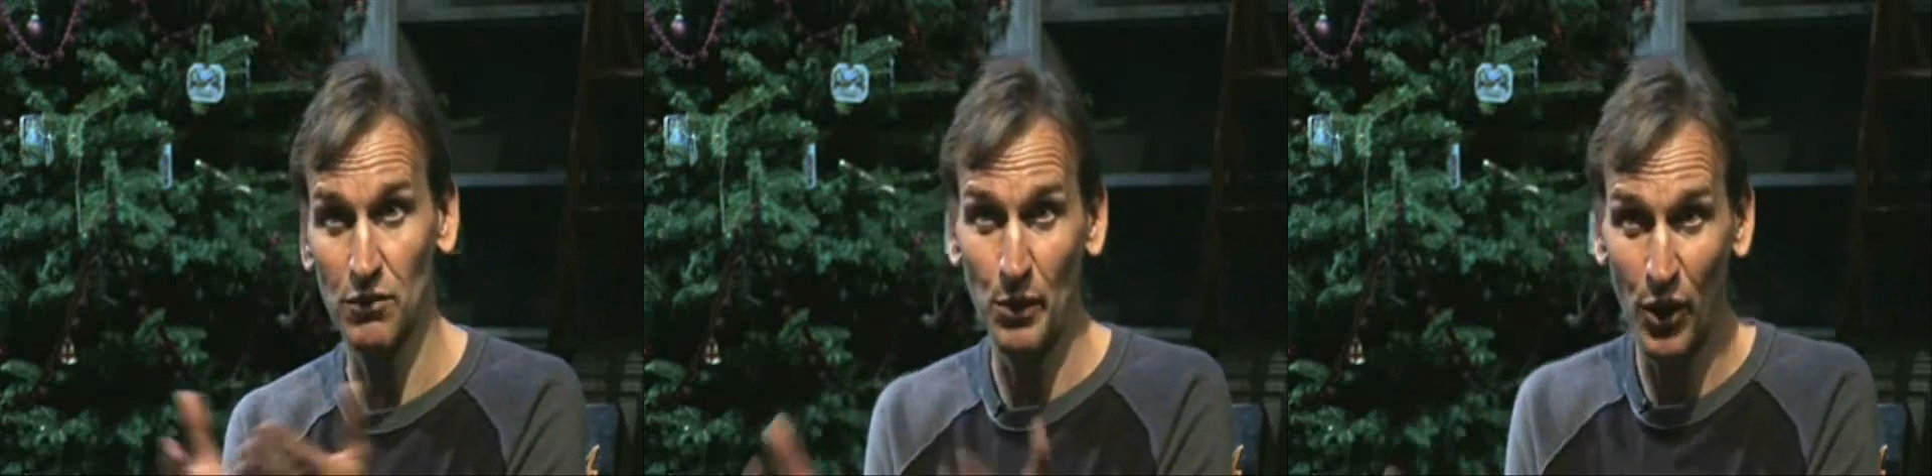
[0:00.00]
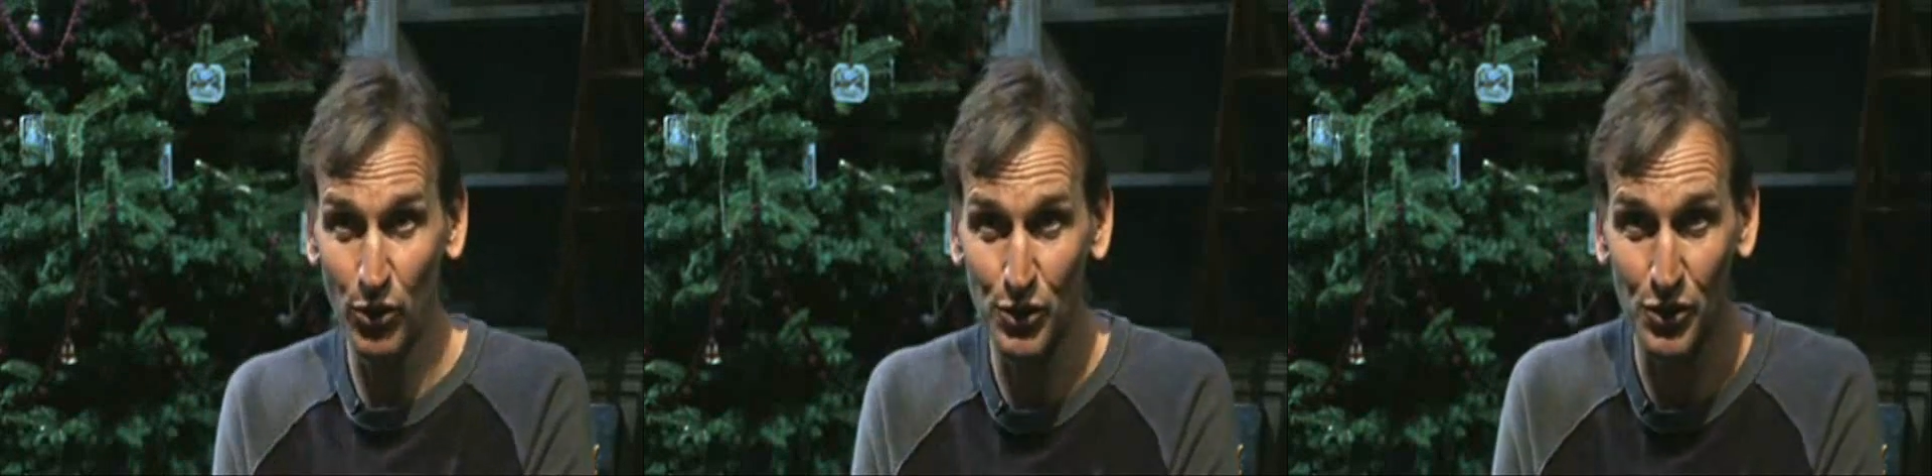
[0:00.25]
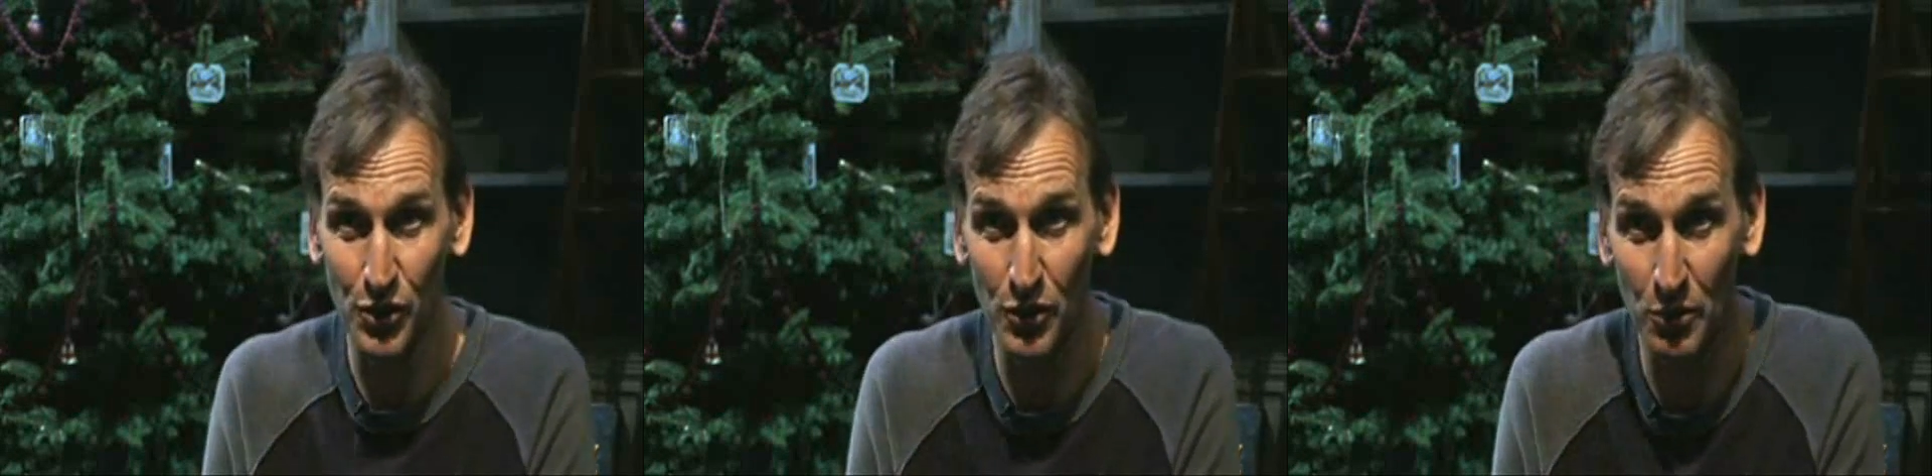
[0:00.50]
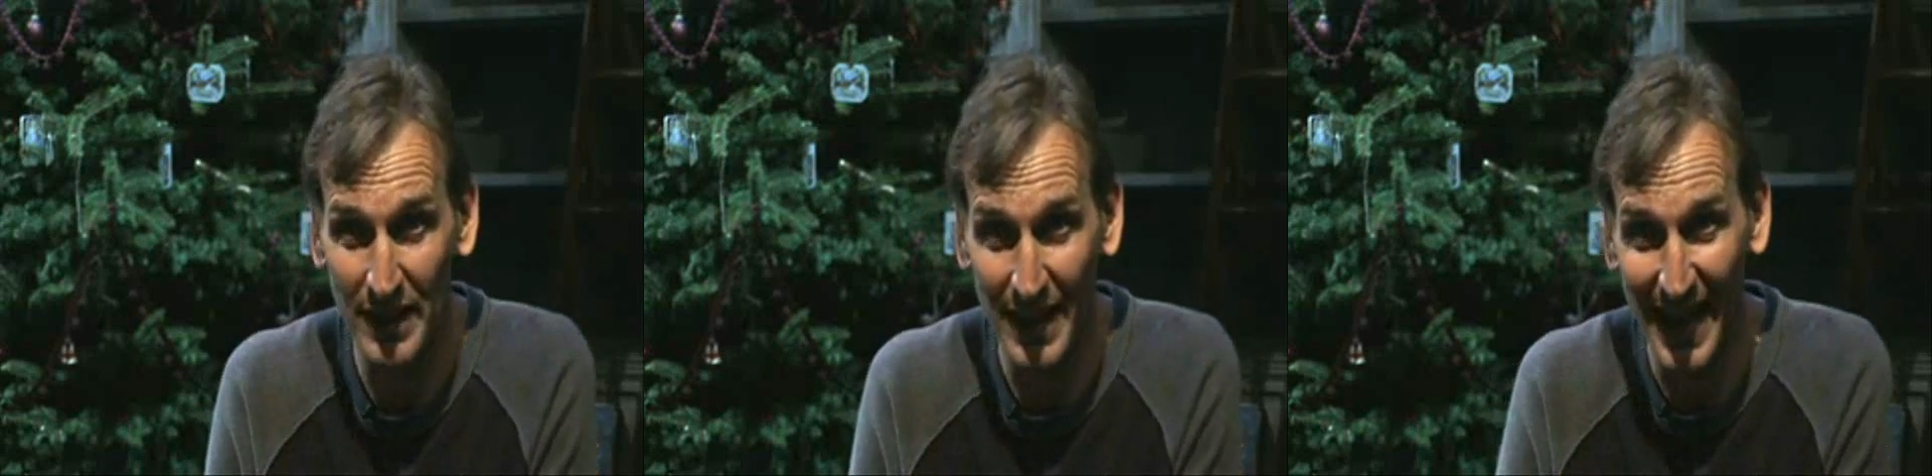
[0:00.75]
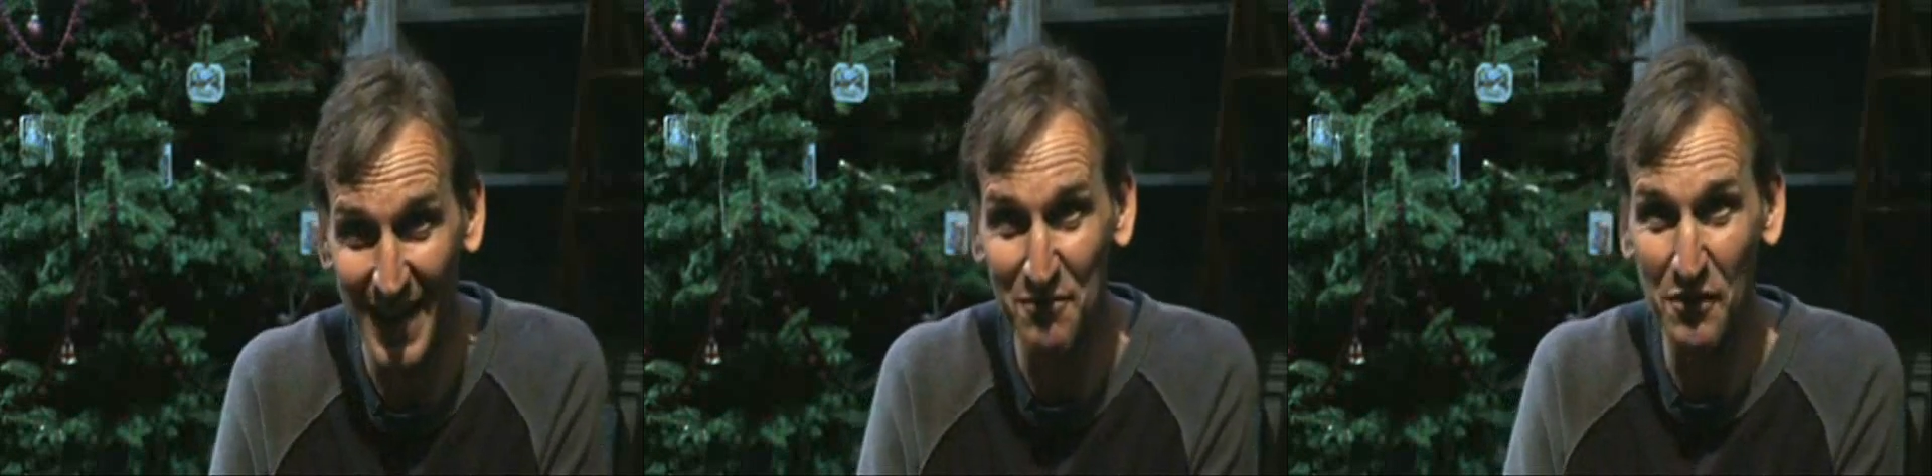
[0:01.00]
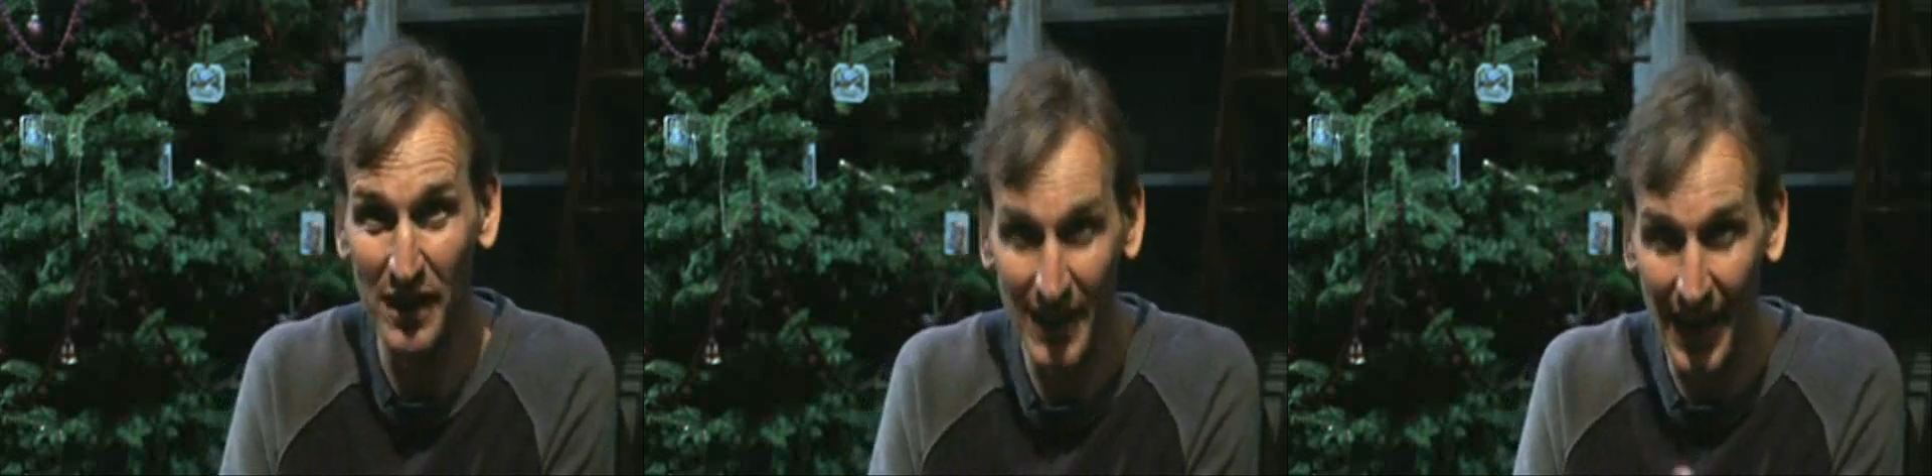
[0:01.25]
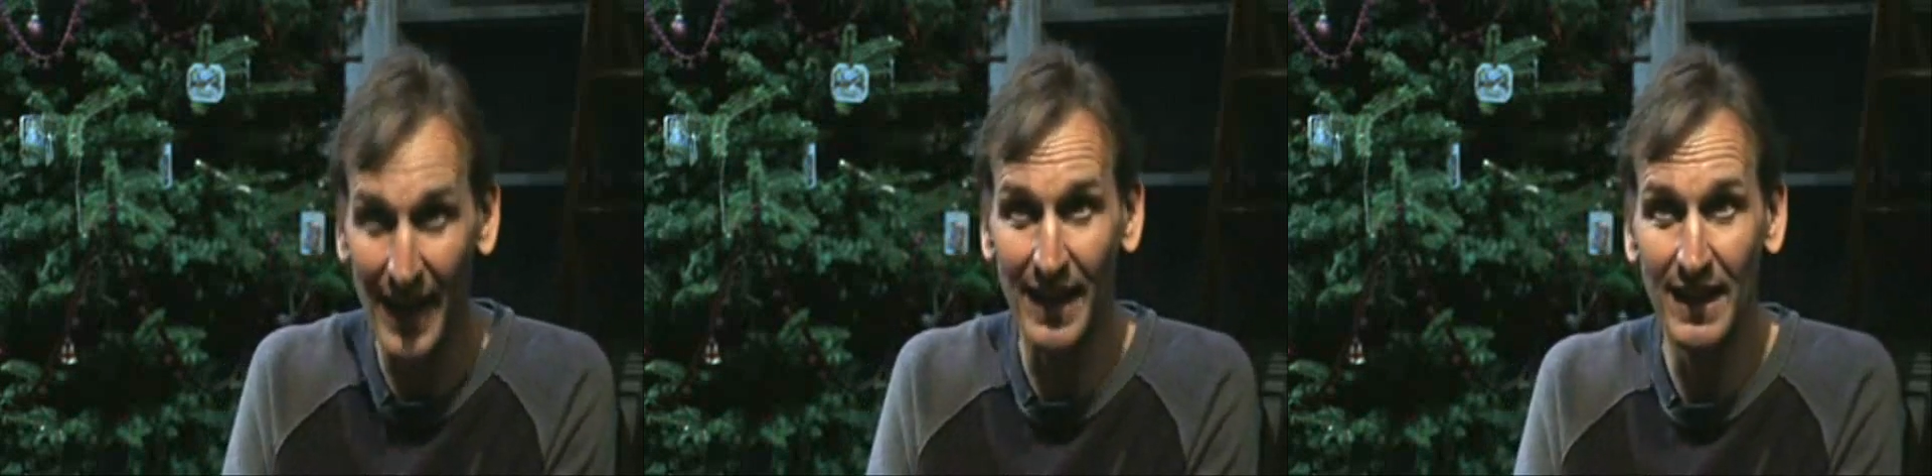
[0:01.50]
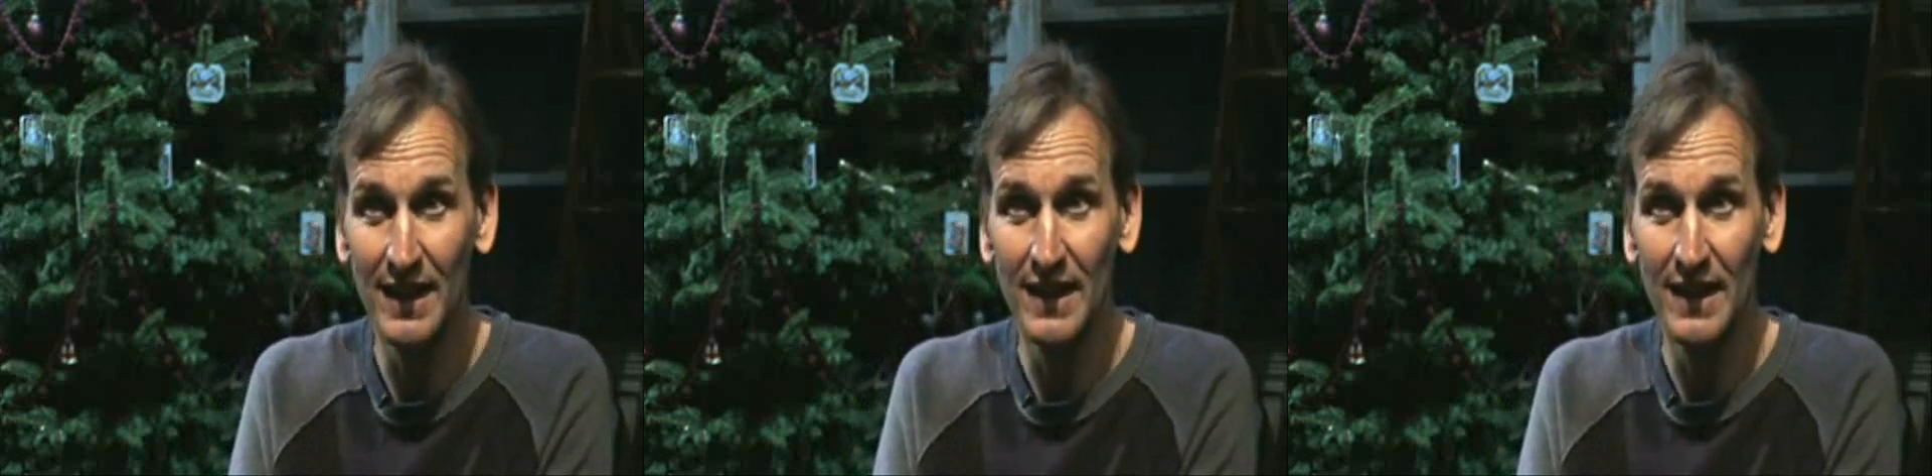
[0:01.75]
And we all struggle with that every day.